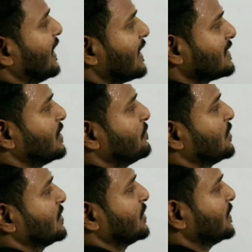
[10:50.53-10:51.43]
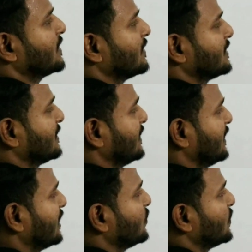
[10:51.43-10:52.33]
less repulsion because
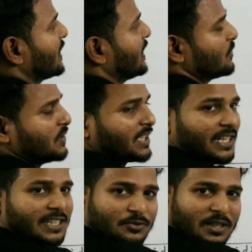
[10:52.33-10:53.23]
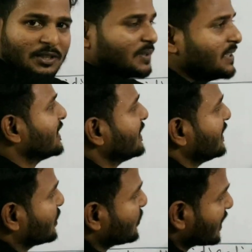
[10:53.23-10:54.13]
equatorial is
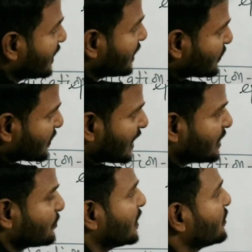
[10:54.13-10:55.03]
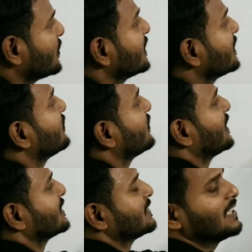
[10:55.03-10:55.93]
120, equatorial is 120, for
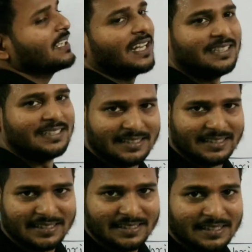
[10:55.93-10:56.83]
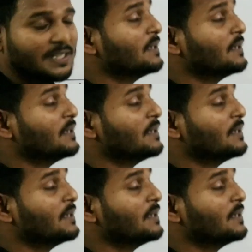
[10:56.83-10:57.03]
axial 90 degree.